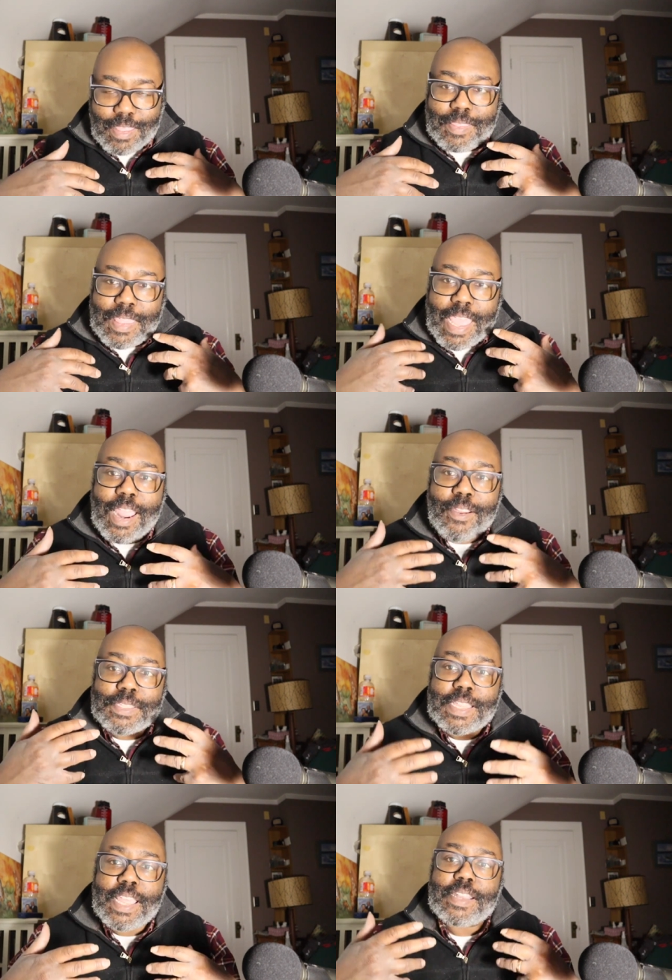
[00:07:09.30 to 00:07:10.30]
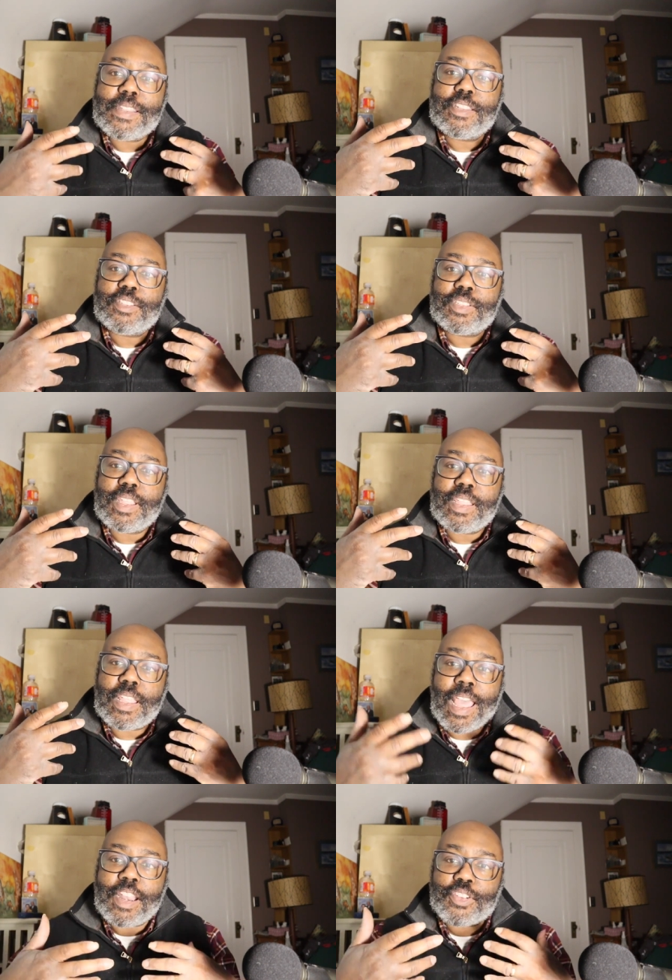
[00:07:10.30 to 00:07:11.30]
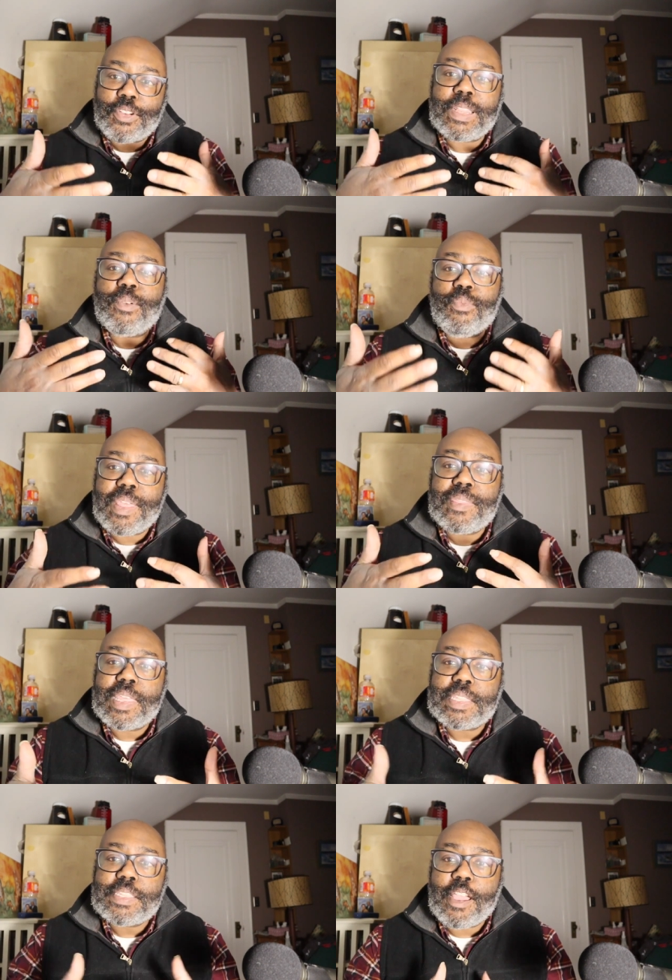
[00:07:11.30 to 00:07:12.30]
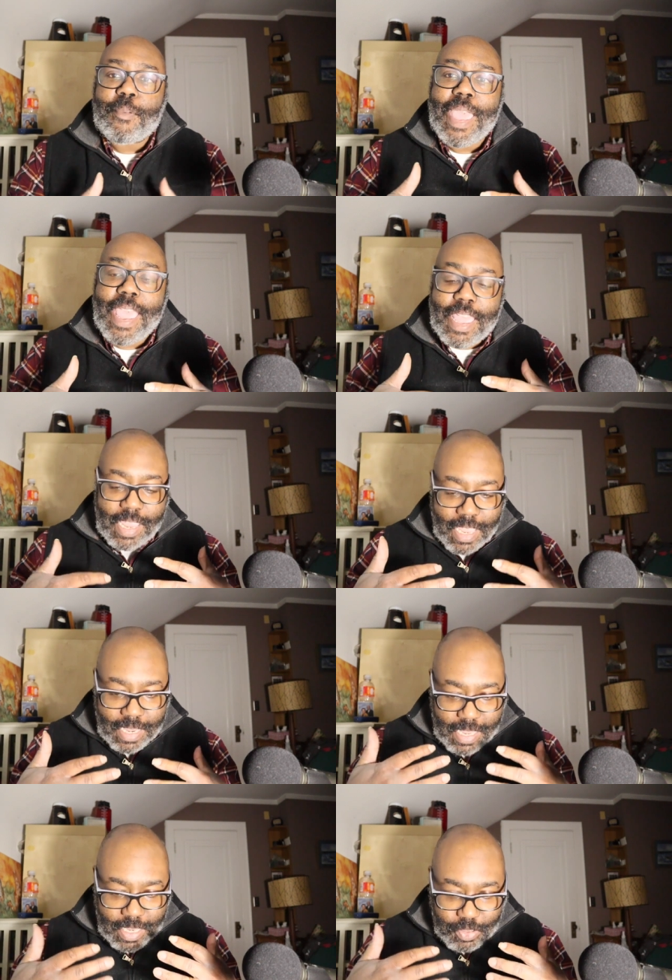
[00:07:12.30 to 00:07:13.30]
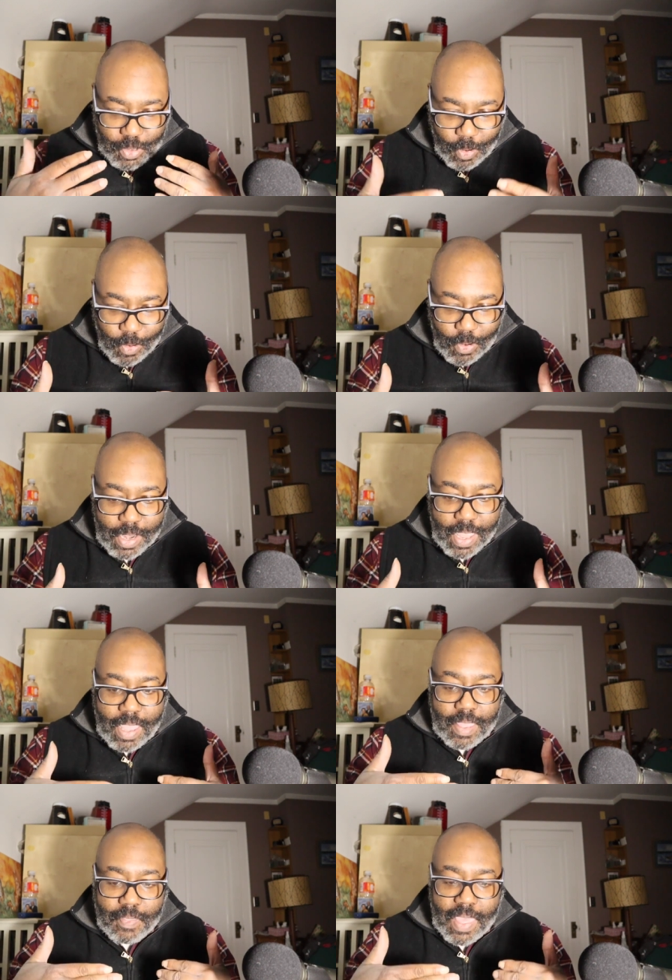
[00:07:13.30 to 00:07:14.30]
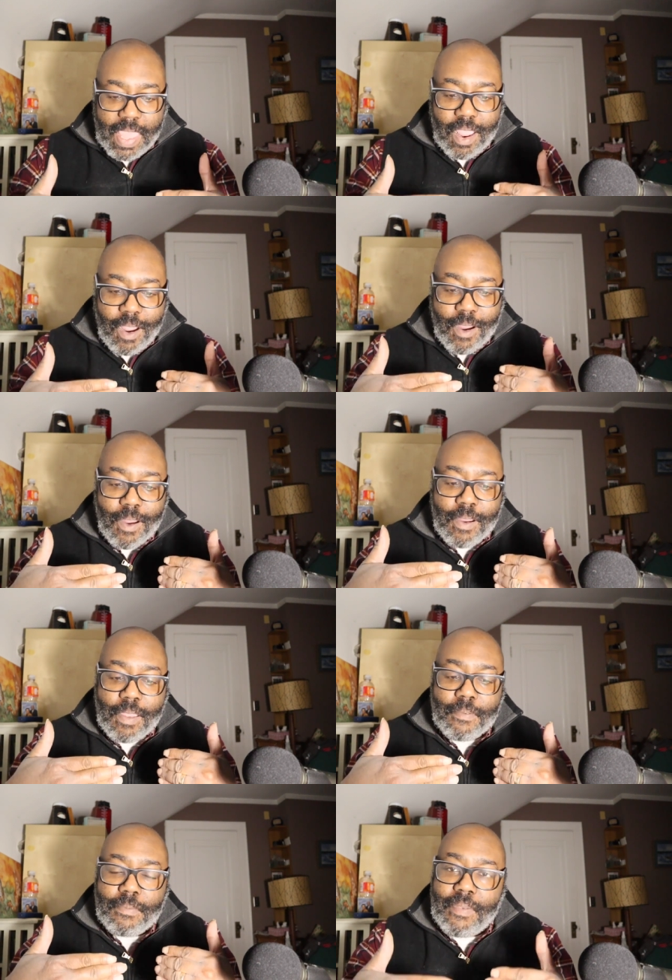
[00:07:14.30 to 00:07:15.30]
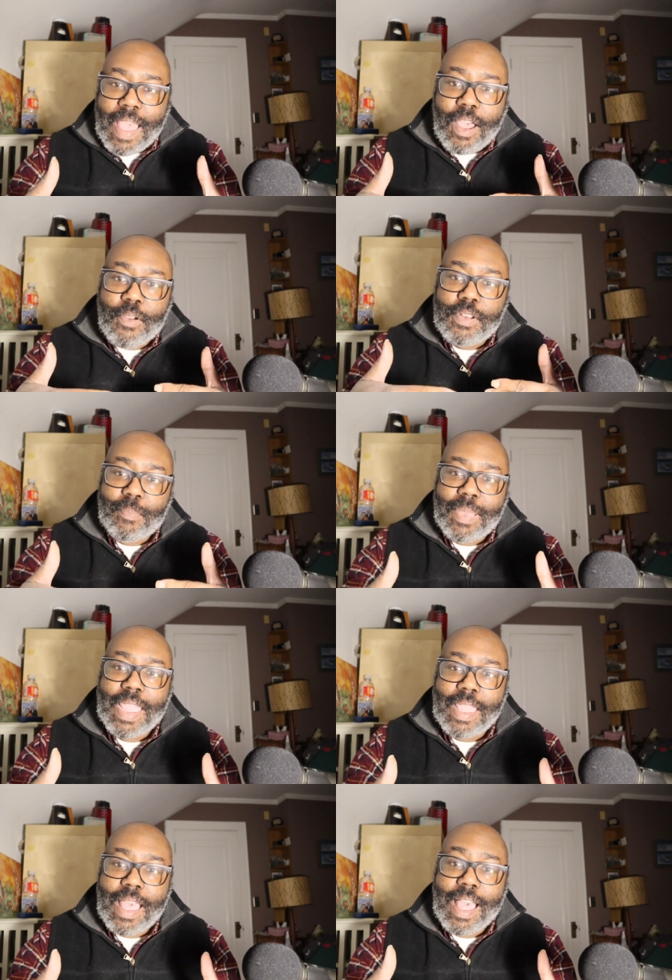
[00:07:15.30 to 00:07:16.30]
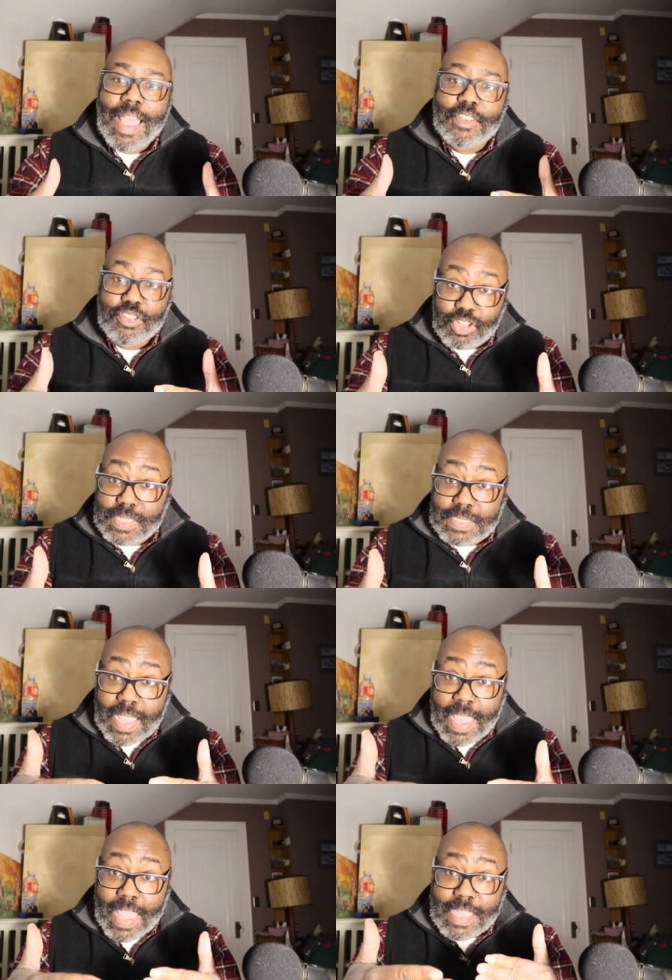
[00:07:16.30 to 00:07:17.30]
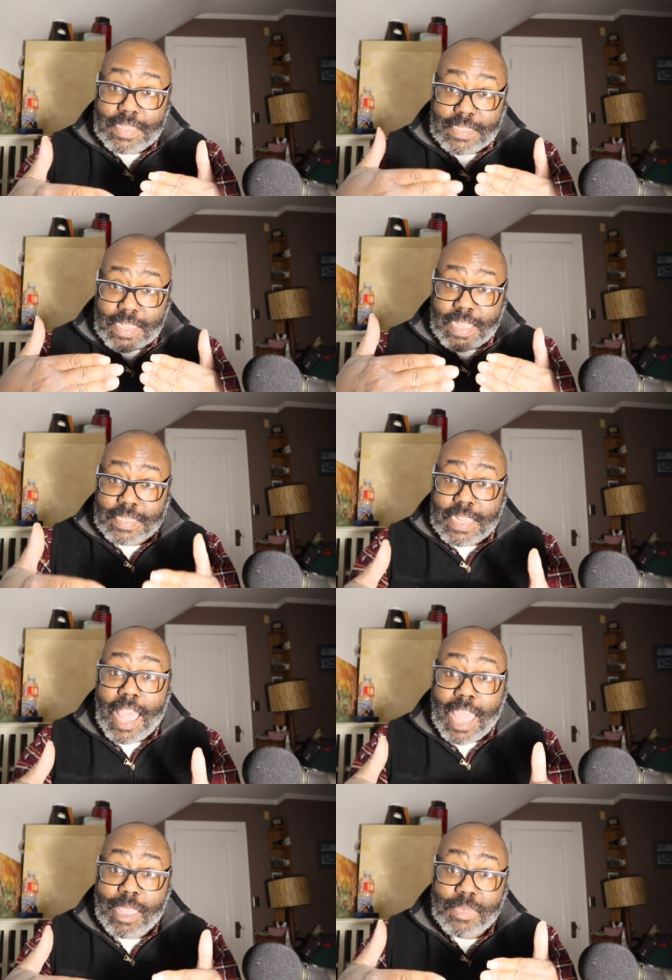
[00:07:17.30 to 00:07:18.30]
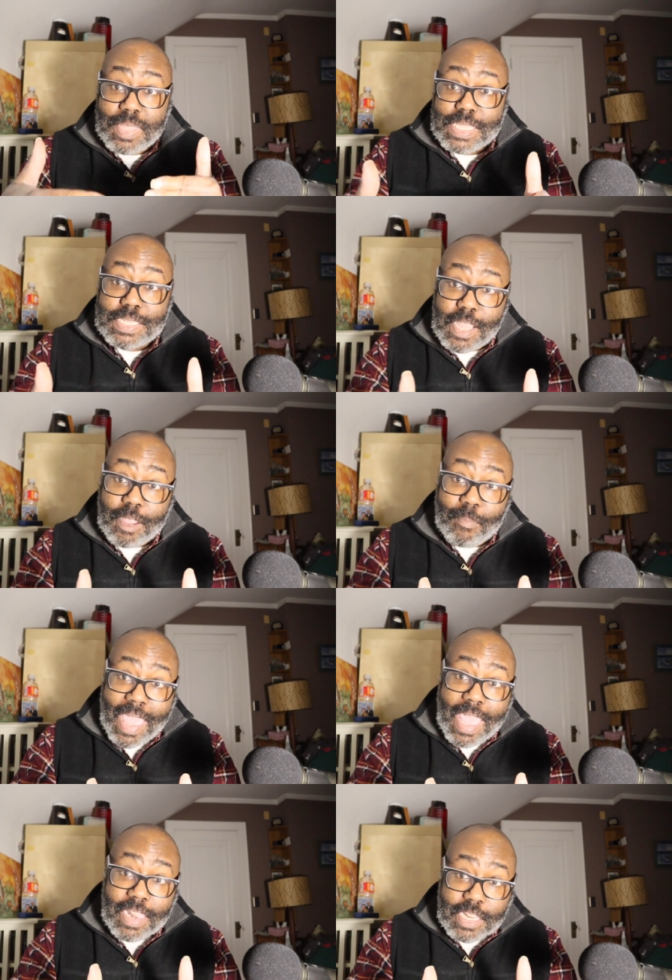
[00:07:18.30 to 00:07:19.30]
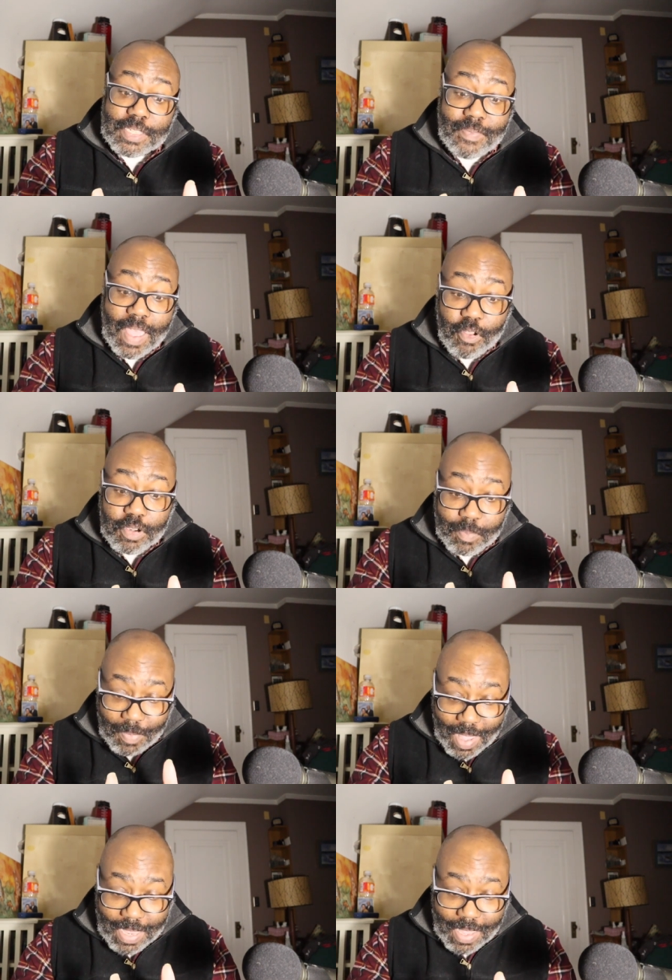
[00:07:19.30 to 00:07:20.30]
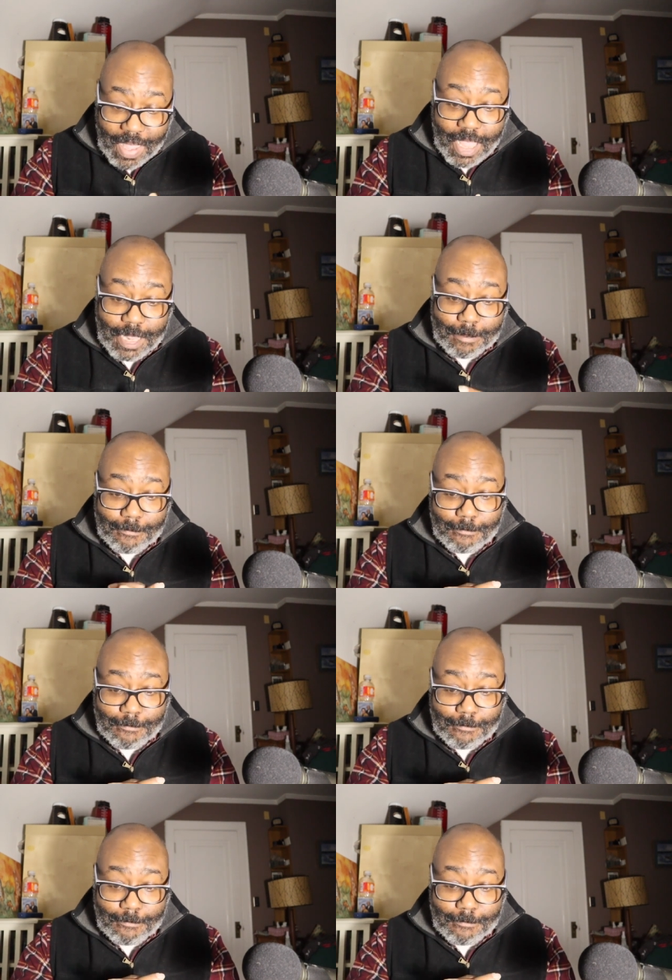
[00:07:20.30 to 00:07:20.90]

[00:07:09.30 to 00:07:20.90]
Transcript: They are sent on a journey with this young man, and in turn, they are found by God, just as in time this young man is found by God.